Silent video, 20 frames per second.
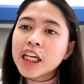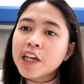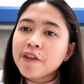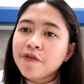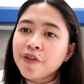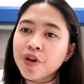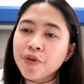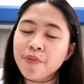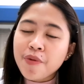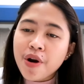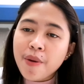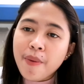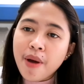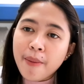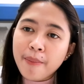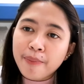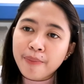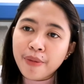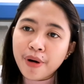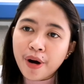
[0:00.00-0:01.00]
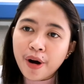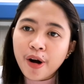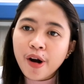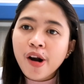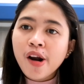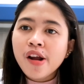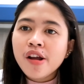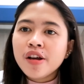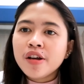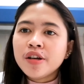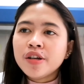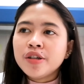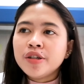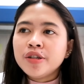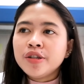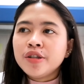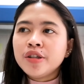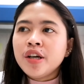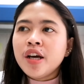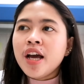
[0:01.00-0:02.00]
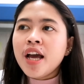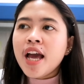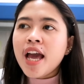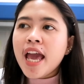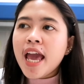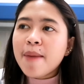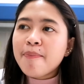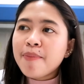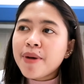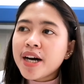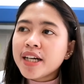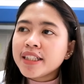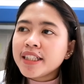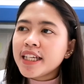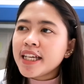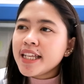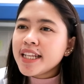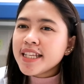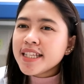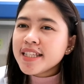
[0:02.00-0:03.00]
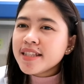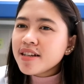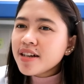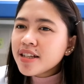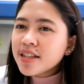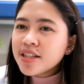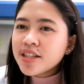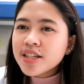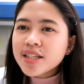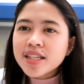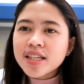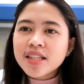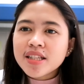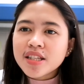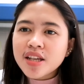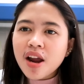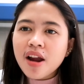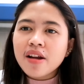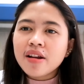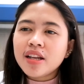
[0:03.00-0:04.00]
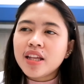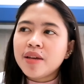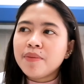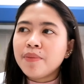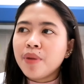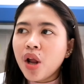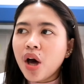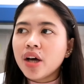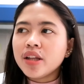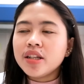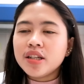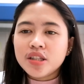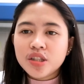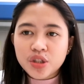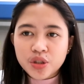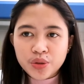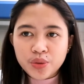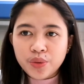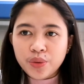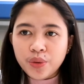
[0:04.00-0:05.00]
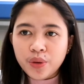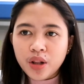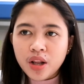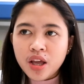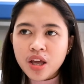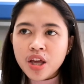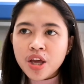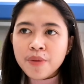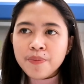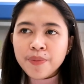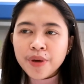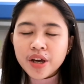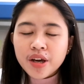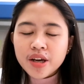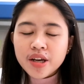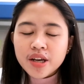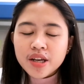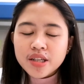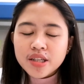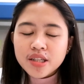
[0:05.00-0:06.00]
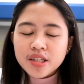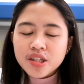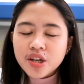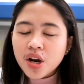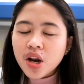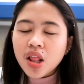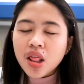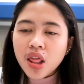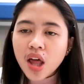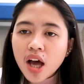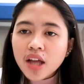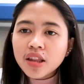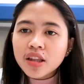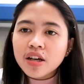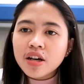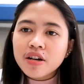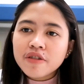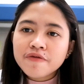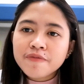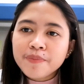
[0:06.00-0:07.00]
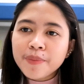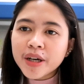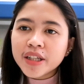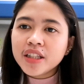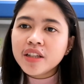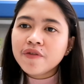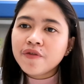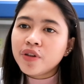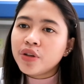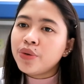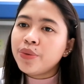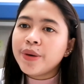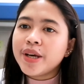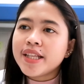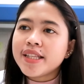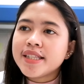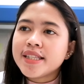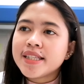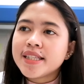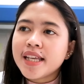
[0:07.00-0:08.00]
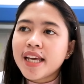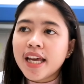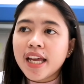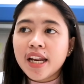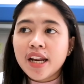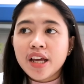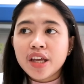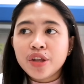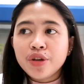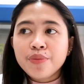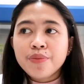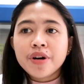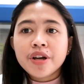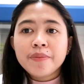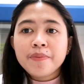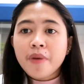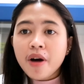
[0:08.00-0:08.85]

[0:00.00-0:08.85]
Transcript: if you remember. But it is not just entirely blood and stool because there are a lot of body fluids in a human